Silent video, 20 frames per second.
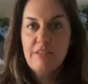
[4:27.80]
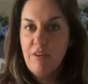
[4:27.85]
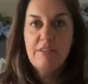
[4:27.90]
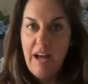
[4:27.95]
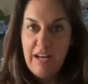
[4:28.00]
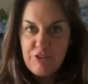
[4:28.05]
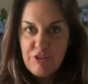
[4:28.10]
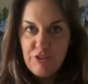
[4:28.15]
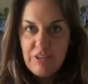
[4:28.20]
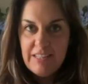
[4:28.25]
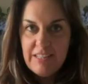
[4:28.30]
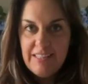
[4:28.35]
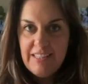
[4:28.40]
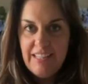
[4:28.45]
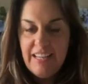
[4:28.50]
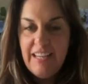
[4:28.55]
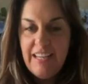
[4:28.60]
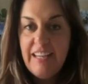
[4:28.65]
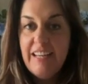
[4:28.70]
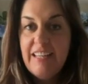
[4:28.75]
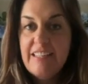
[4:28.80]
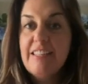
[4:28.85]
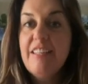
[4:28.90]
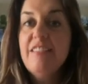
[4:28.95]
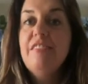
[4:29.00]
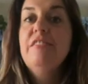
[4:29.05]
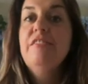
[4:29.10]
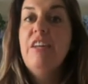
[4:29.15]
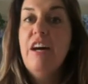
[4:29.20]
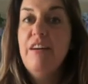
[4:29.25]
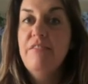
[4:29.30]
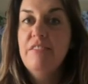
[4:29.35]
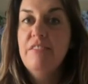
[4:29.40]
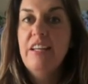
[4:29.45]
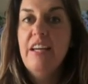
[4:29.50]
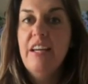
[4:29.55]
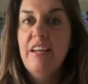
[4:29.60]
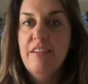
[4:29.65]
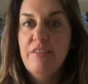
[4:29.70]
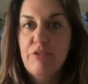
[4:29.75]
So as you can see, it's a
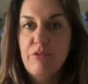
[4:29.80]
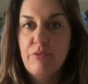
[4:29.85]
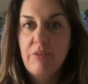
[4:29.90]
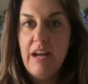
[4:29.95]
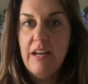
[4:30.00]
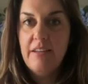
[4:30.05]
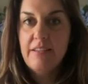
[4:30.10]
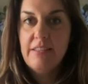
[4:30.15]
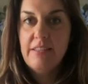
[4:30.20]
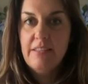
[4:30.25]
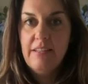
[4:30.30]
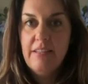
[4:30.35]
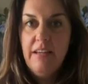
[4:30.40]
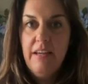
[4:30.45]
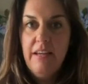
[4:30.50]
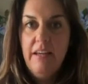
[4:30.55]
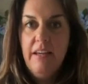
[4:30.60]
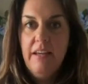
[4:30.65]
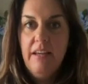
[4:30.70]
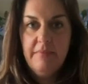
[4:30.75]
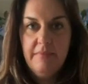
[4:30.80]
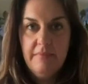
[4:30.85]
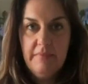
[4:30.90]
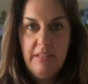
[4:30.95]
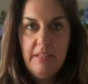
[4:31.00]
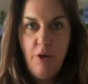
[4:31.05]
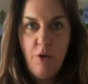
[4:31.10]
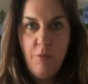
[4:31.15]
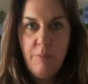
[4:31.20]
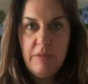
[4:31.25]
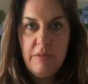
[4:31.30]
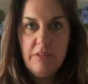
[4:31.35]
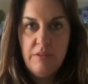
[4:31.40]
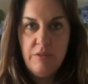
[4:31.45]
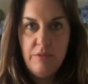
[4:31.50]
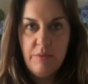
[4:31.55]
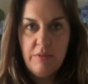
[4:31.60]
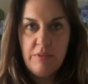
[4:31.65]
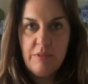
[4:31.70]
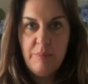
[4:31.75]
lovely dress. It opens
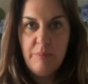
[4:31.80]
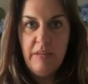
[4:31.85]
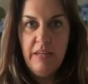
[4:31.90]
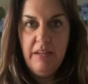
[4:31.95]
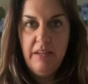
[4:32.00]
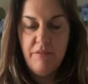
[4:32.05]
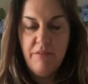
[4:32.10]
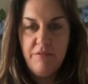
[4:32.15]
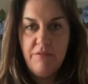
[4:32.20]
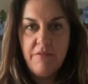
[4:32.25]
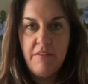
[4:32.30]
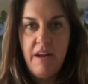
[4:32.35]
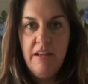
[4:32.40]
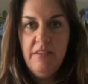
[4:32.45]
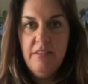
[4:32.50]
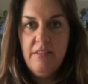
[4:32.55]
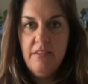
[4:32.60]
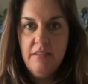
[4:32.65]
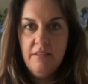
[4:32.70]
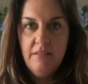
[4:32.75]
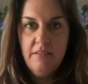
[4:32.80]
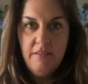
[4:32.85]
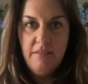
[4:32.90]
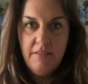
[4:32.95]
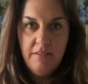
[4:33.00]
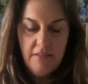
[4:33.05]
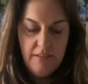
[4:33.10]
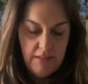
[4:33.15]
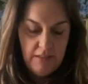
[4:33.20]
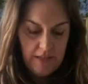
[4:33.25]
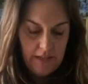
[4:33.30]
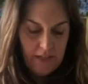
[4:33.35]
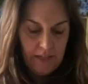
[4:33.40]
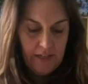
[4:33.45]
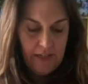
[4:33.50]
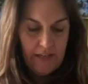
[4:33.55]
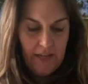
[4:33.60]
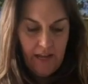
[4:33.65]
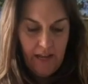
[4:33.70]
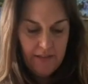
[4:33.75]
to a split in front.
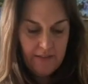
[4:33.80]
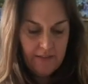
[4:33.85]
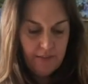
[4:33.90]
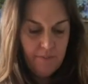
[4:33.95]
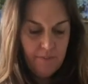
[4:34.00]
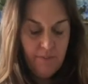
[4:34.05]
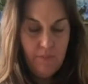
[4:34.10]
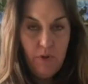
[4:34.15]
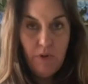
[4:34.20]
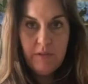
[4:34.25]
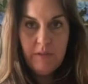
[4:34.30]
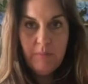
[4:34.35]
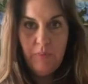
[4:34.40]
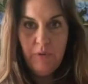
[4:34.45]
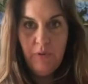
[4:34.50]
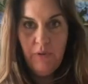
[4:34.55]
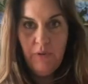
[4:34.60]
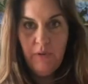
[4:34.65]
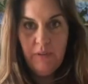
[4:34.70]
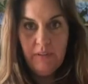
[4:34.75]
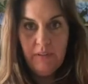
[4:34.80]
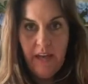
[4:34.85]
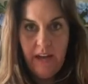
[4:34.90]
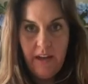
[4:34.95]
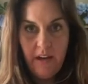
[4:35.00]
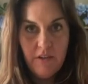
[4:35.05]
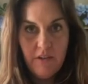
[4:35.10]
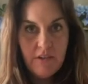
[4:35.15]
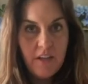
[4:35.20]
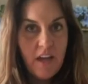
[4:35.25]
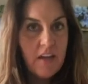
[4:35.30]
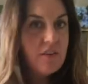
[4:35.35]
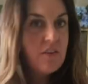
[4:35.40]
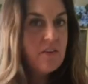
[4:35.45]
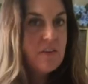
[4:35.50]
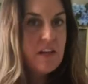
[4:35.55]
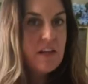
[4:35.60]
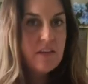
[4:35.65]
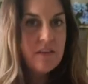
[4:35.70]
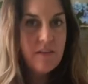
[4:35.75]
It has multiple layers
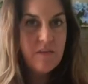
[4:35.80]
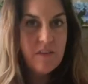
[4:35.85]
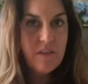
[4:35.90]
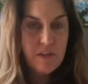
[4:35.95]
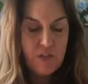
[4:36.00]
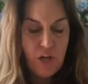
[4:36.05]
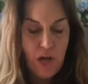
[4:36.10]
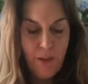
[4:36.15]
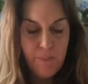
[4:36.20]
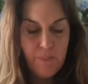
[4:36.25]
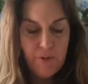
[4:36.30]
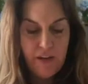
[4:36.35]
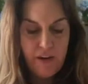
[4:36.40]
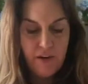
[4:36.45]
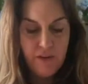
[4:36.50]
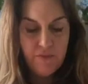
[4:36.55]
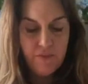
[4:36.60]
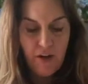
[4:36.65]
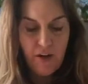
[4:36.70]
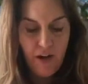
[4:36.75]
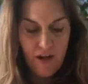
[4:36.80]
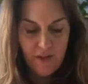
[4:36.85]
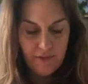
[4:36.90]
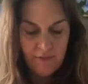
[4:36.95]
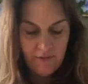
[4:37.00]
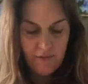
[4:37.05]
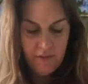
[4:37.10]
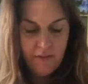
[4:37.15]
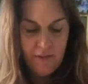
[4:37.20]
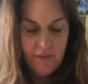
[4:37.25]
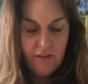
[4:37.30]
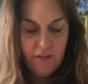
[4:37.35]
underneath of the top layer of cotton.